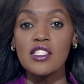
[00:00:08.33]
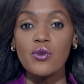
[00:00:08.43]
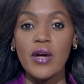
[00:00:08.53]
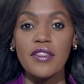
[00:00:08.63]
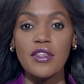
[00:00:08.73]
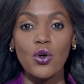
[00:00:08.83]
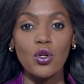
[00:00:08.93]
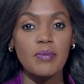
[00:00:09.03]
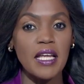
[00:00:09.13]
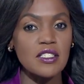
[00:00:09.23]
to end the All
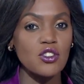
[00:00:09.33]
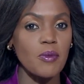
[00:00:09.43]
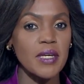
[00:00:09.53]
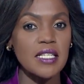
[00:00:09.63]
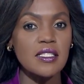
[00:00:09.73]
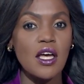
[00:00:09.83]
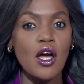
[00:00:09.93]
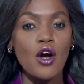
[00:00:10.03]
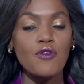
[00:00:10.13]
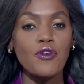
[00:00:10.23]
Blacks' dominance
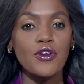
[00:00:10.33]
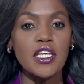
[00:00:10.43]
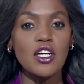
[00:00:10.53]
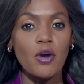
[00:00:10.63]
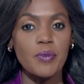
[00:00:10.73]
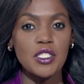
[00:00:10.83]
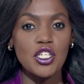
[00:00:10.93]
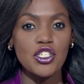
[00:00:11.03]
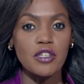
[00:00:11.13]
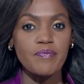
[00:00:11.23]
for the
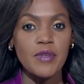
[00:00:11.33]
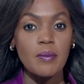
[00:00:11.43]
competition.